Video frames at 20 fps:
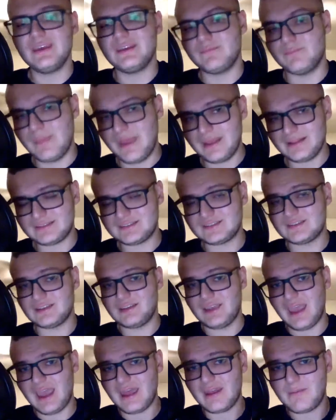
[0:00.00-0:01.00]
Mets
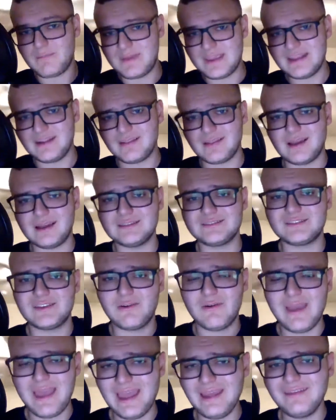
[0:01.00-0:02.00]
had Pete
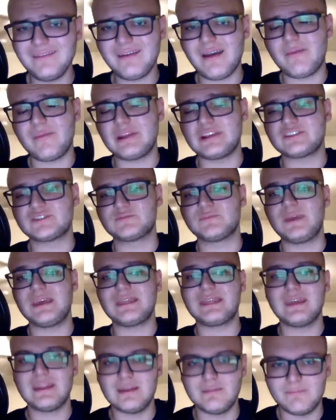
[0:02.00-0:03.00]
Alonso and Dominic Smith
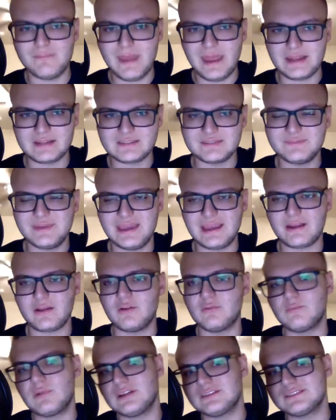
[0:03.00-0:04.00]
hitting back-to-back
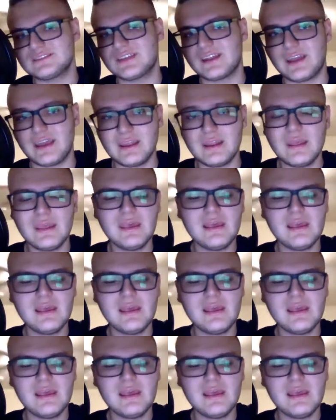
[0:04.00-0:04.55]
home runs tonight.